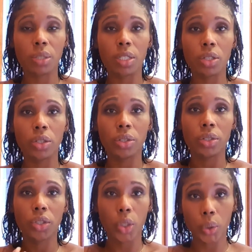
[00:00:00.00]
we do
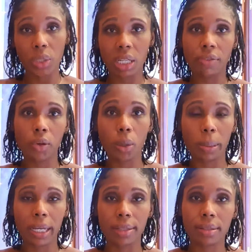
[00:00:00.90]
2D floor
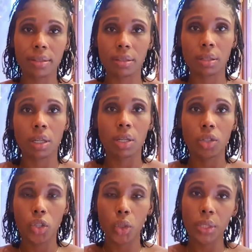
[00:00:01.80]
plans.
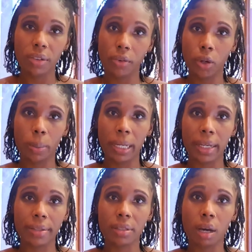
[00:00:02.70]
2D floor
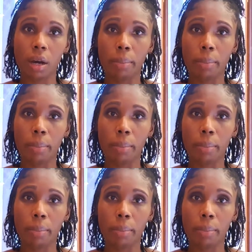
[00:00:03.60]
plans are